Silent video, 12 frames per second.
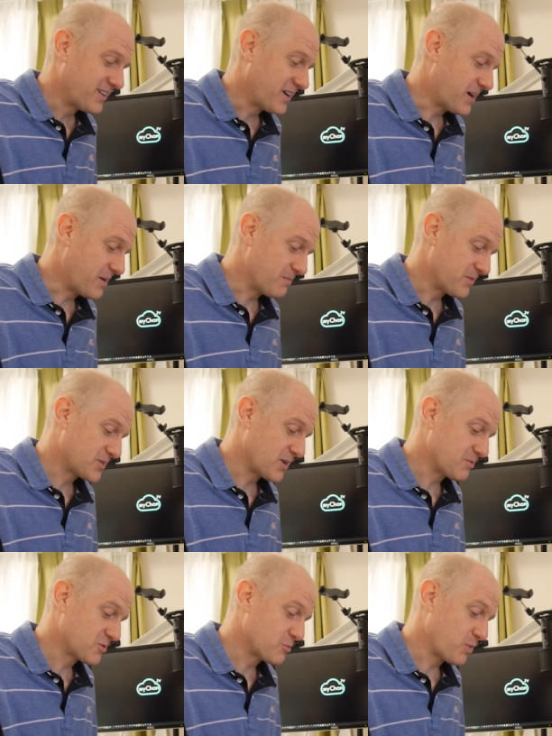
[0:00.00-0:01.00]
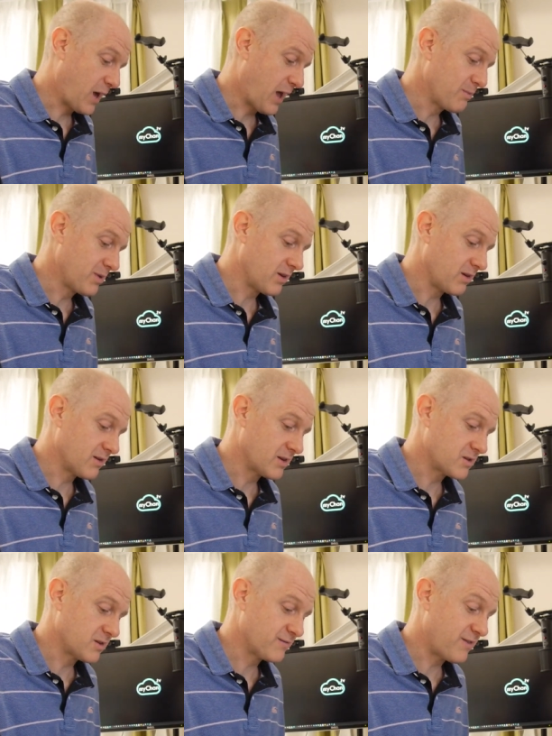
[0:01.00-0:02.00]
So I'm super happy.
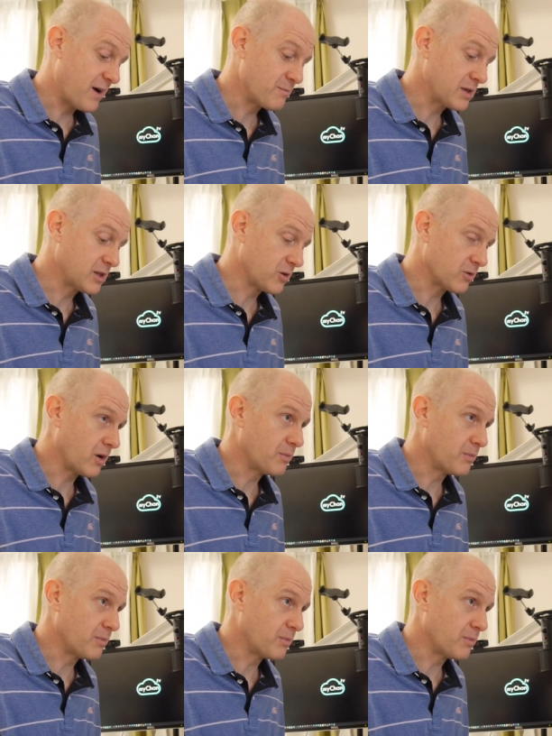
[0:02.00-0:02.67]
That's a Varmilo.